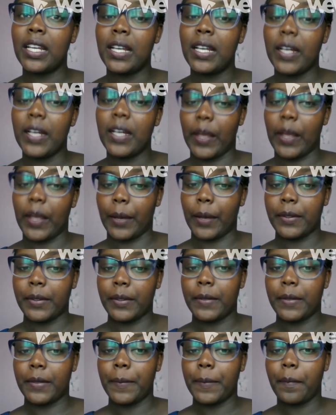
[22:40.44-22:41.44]

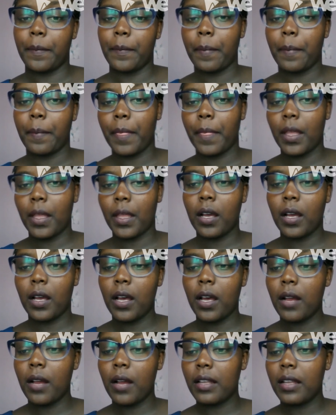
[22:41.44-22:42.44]
Yes.
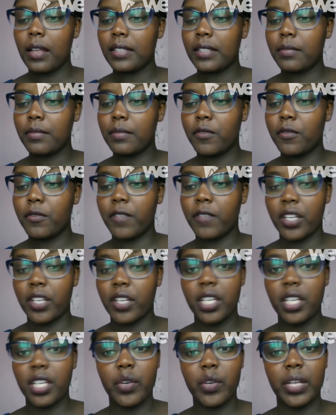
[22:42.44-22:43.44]
Let's move
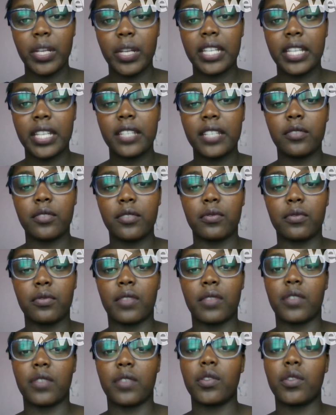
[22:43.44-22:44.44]
very quickly to
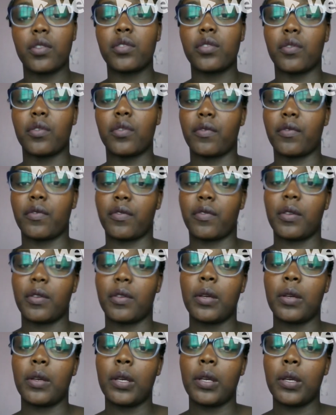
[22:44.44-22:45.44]
the tort of
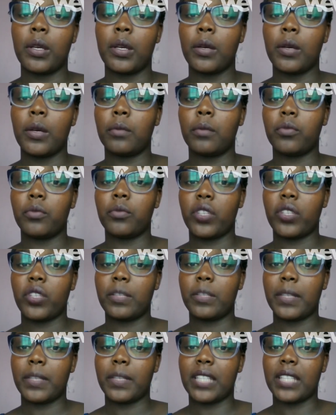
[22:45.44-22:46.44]

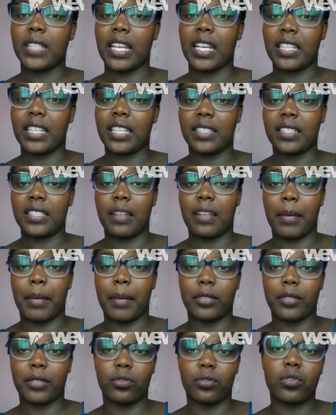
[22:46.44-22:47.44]
trespass against a
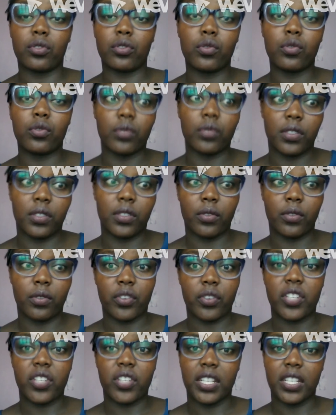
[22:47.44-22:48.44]
person's goods
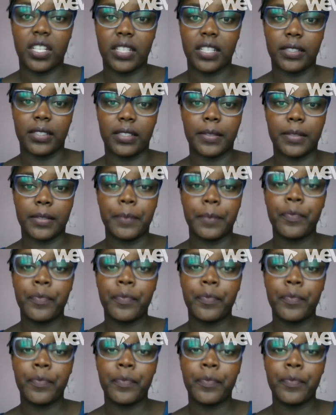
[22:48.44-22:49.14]
or chattels.